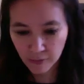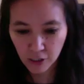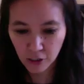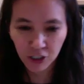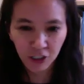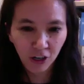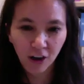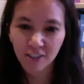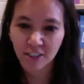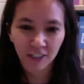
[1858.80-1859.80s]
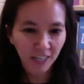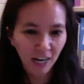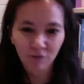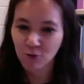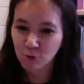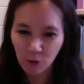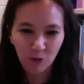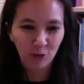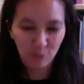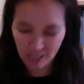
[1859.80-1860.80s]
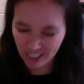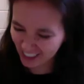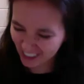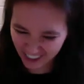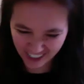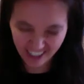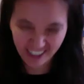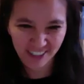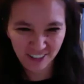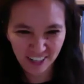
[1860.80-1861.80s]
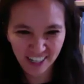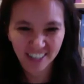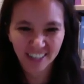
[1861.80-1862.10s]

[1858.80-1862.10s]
You just constantly have to roll with the punches, right?